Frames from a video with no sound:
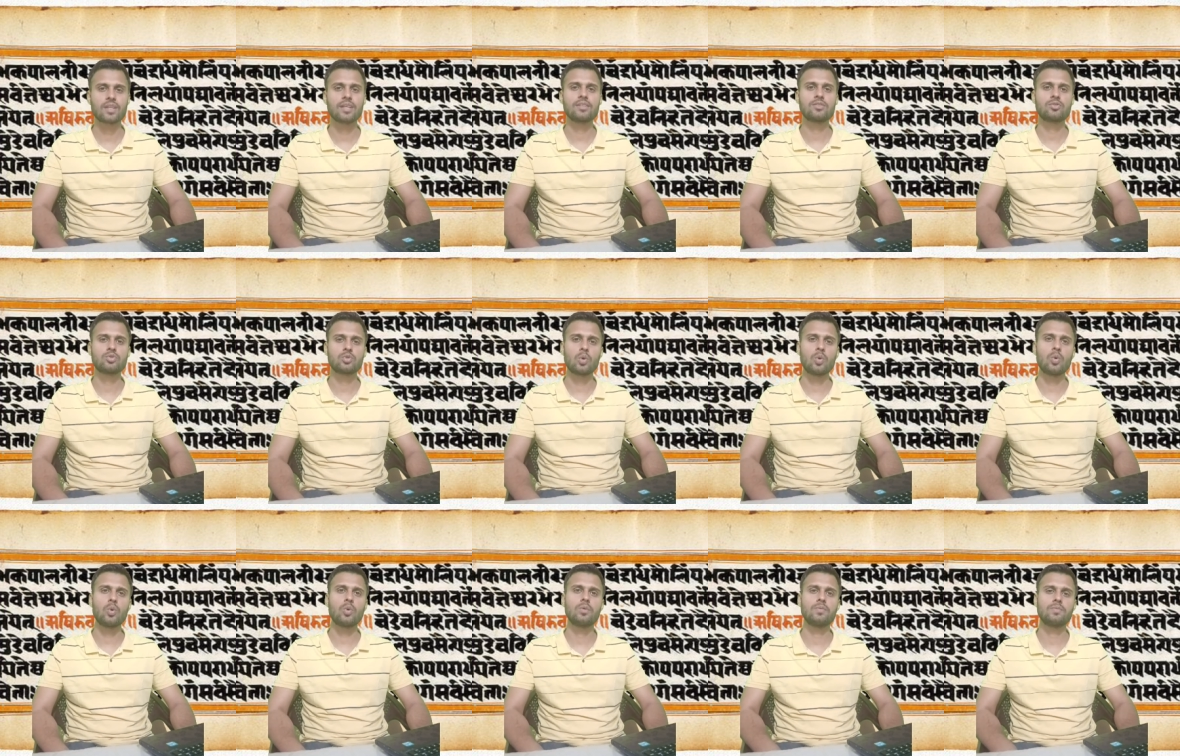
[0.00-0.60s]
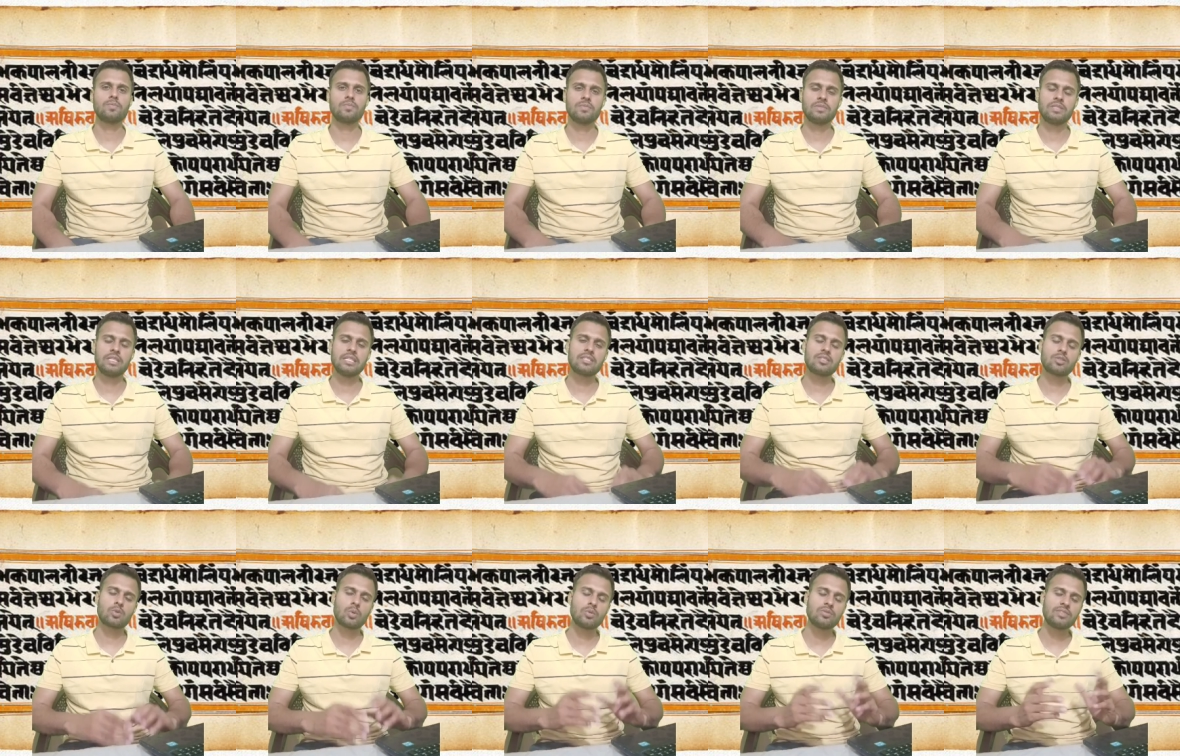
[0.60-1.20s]
So
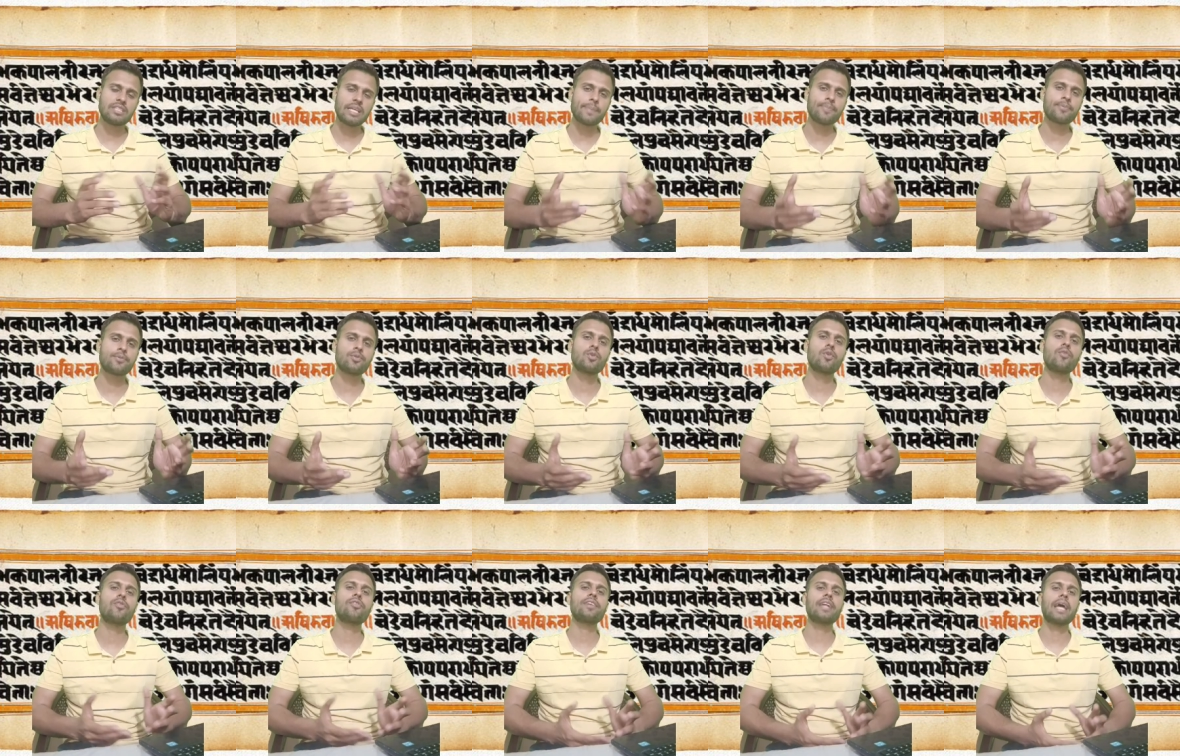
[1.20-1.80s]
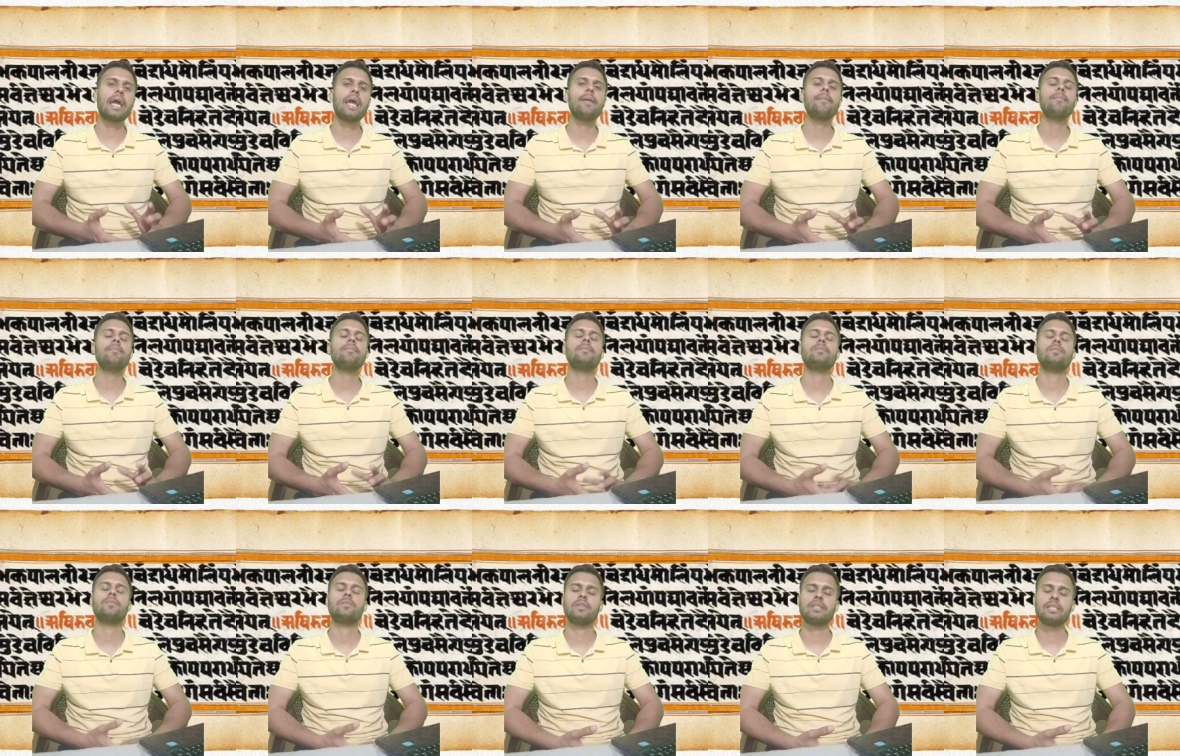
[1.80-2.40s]
this conception of
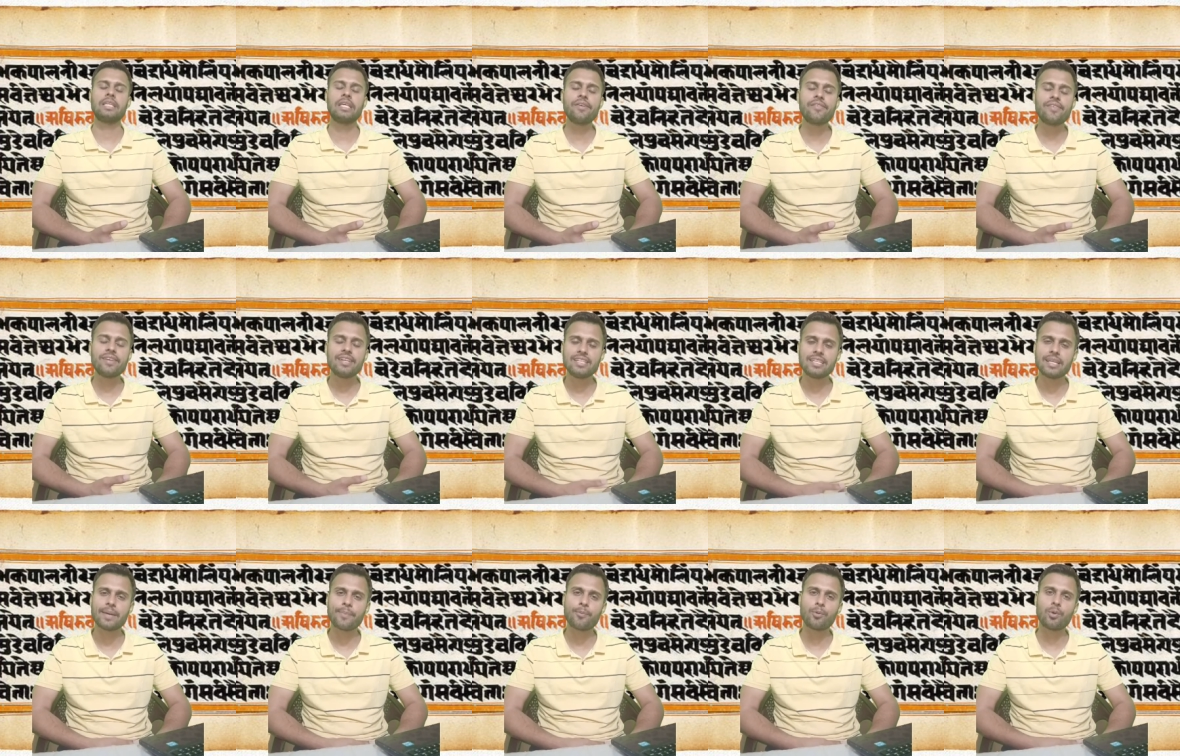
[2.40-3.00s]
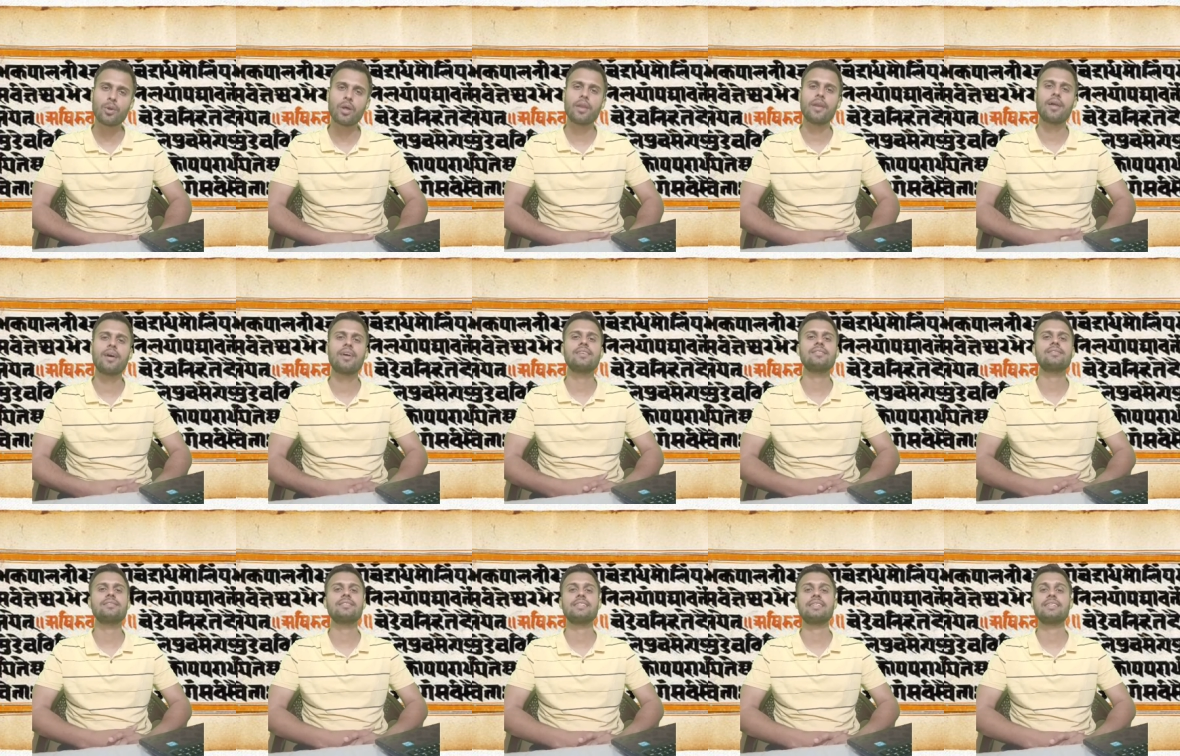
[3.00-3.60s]
time given in the
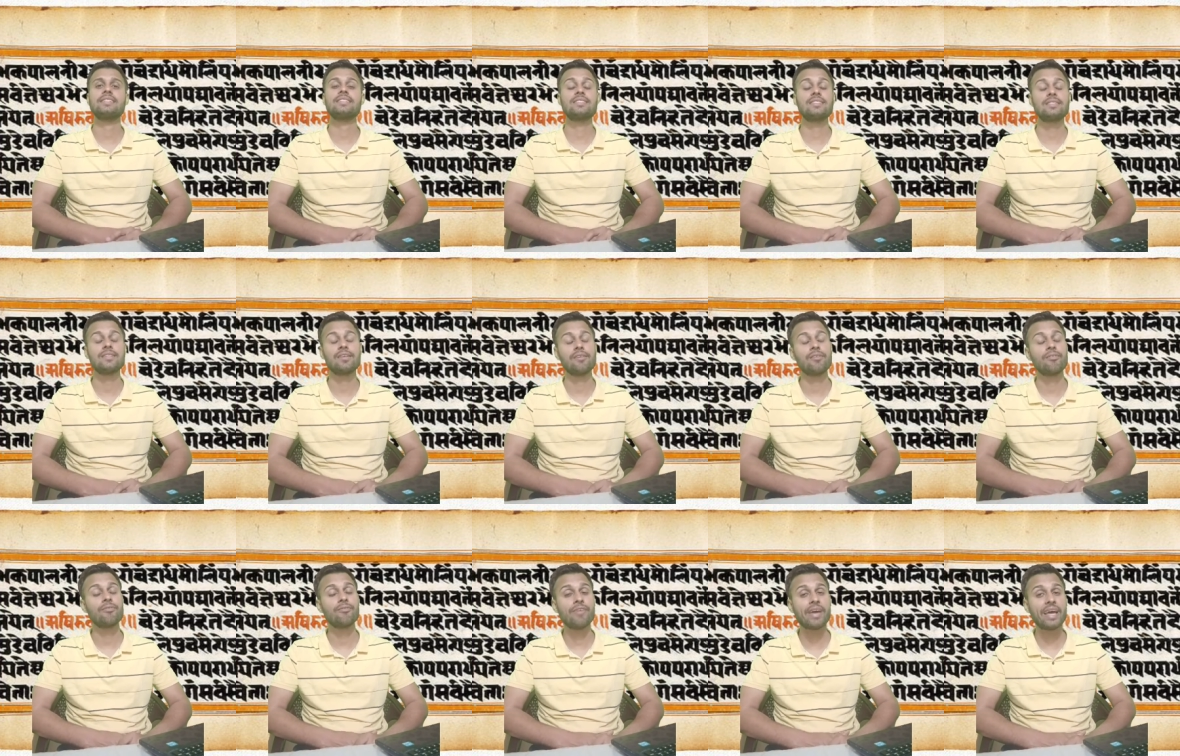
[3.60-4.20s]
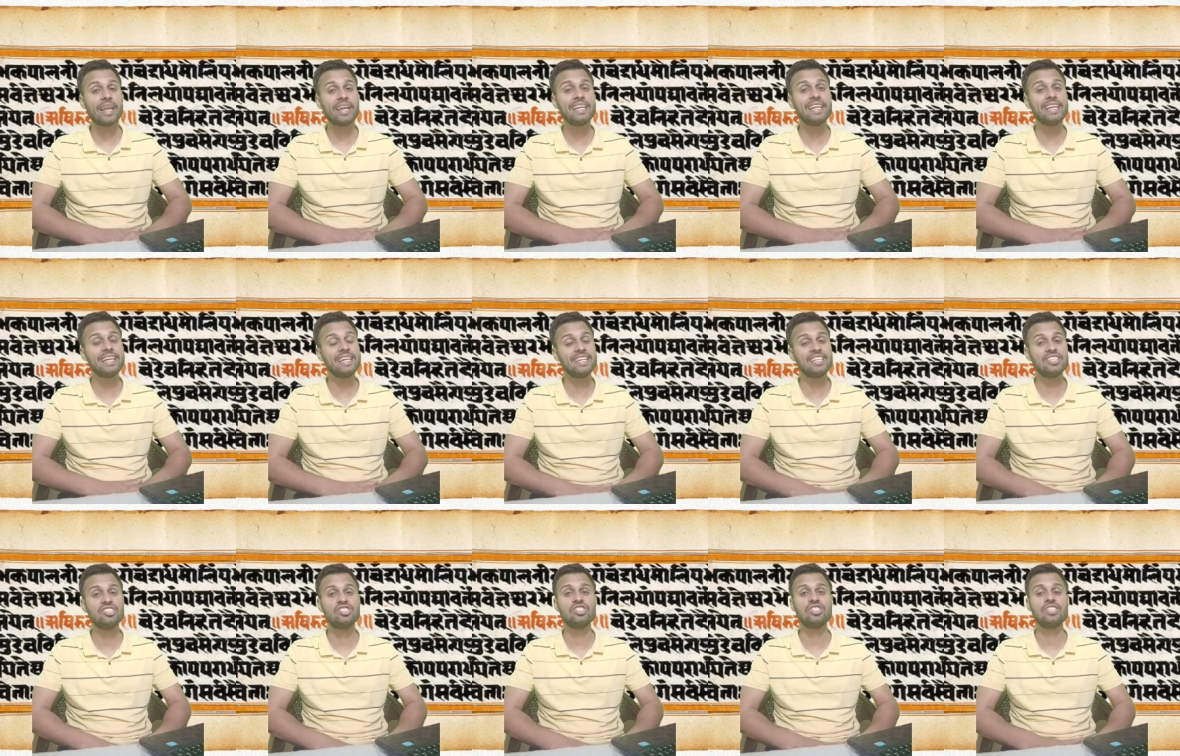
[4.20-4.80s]
Puranas is very
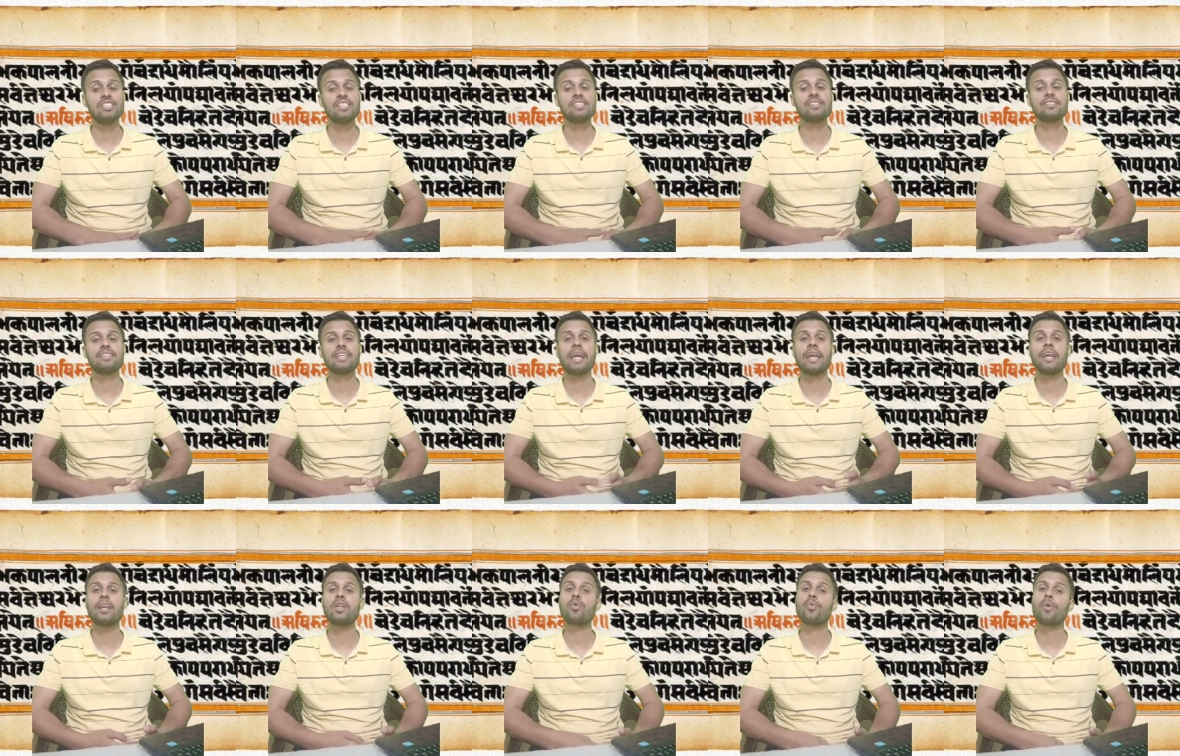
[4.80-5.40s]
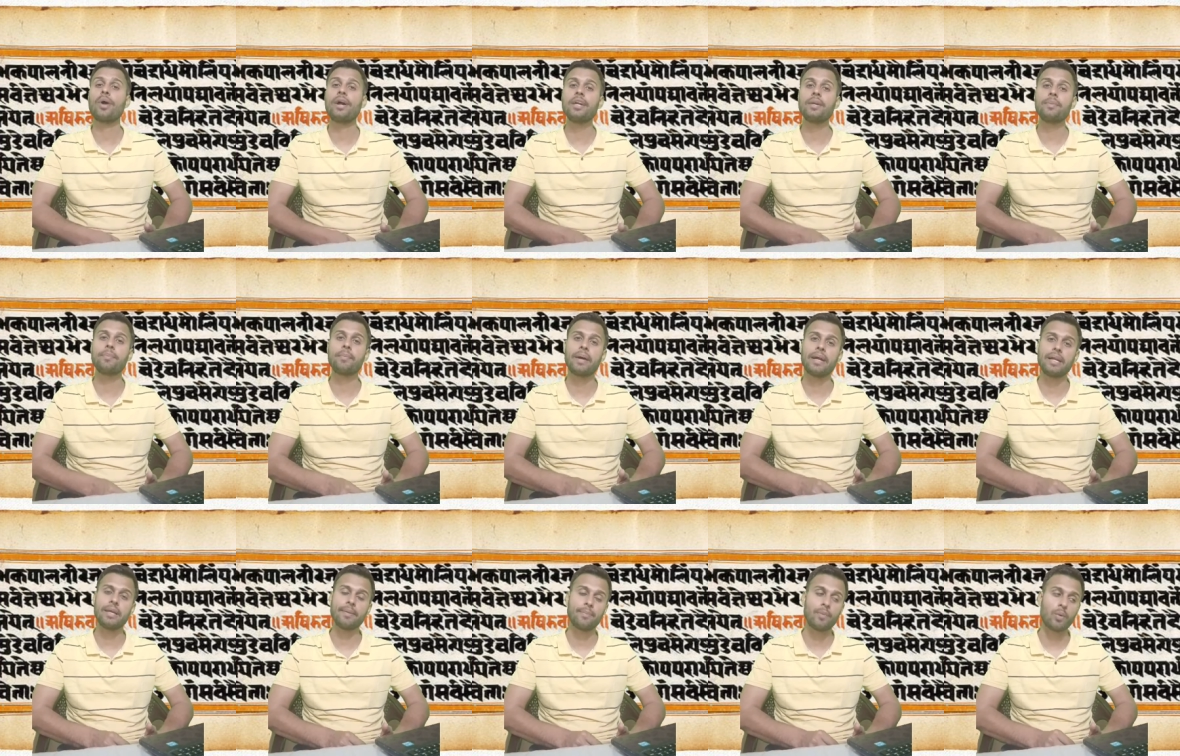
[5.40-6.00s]
indigenous and quite
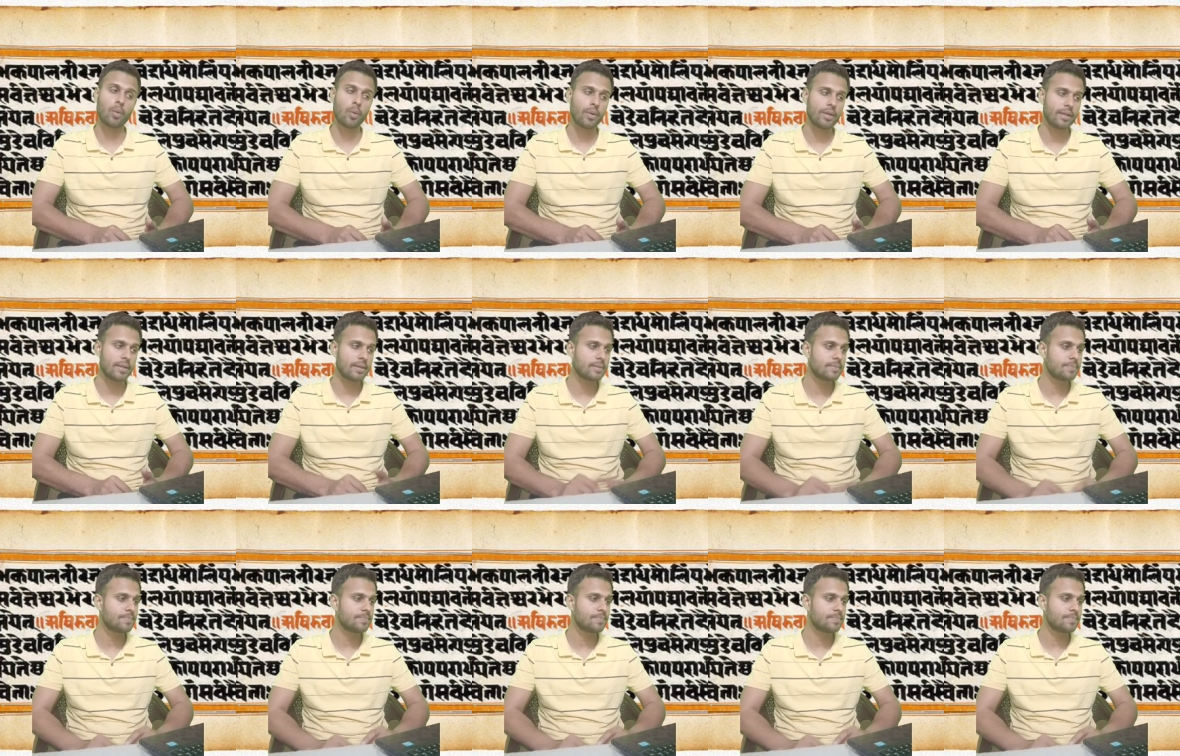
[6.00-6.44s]
mind-blowing.